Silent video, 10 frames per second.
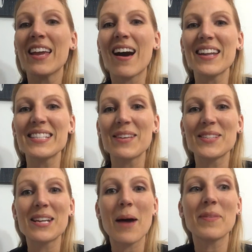God is
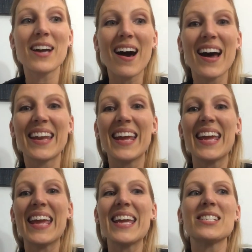lifted up. God
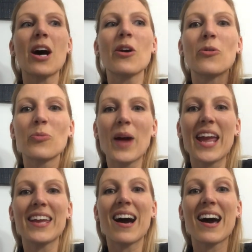is a
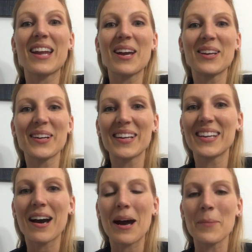great God, a good
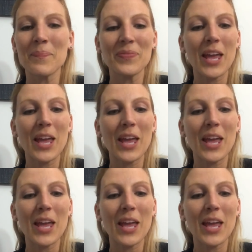God.